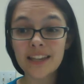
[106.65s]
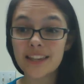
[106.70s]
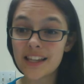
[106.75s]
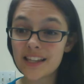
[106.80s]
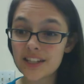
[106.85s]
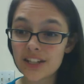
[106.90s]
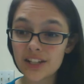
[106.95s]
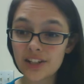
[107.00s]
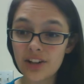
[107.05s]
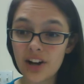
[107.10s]

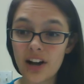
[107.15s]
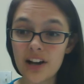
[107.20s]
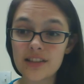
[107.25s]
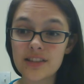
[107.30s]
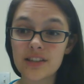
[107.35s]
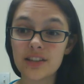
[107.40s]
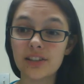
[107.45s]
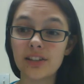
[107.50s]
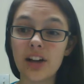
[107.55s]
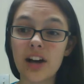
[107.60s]
this could
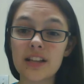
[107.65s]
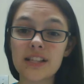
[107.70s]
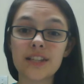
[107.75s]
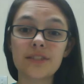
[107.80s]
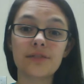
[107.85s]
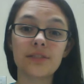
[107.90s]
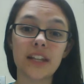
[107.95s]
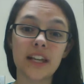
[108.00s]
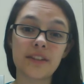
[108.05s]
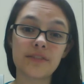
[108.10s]
cause a loss
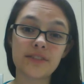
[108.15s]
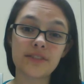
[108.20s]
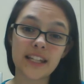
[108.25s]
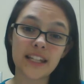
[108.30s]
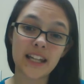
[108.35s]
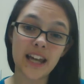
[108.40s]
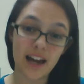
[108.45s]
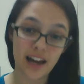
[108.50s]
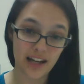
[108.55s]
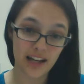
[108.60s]
of lift
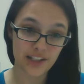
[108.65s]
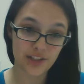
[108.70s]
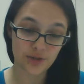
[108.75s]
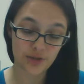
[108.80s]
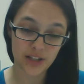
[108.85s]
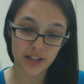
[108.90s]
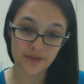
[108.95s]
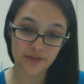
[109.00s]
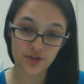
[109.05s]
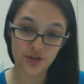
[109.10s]
and a high
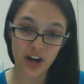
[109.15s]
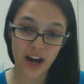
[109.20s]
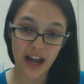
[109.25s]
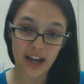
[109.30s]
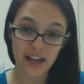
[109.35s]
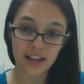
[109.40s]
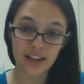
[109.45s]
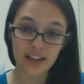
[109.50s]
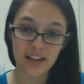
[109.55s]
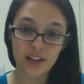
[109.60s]
degree of
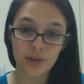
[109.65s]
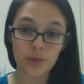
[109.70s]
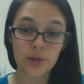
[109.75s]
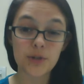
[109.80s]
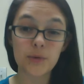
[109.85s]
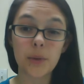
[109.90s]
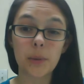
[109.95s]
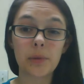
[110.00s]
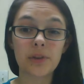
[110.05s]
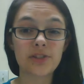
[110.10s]
drag,
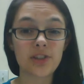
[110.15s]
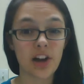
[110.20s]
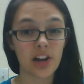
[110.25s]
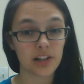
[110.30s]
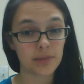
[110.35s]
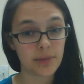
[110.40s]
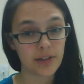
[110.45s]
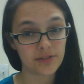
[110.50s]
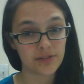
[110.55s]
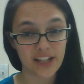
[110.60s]
which we will
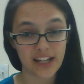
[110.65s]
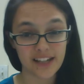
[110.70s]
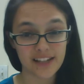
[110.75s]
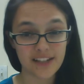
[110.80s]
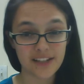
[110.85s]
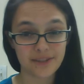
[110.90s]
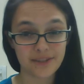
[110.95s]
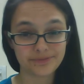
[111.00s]
talk about next.